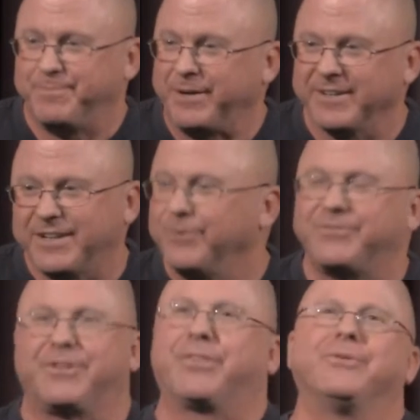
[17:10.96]
probably
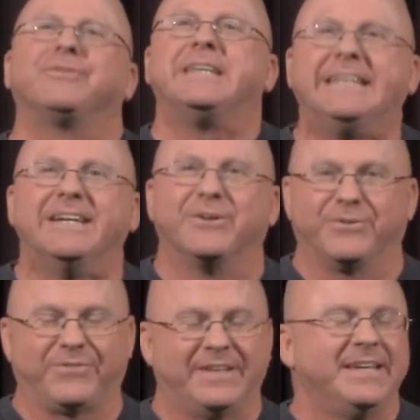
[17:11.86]
close to 30
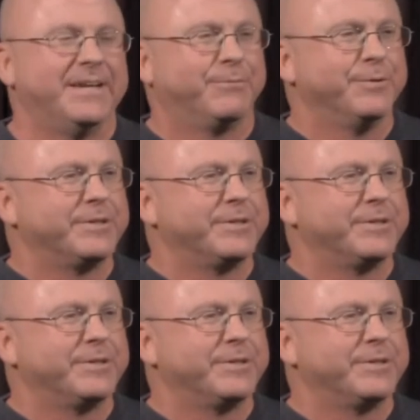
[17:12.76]
years, if we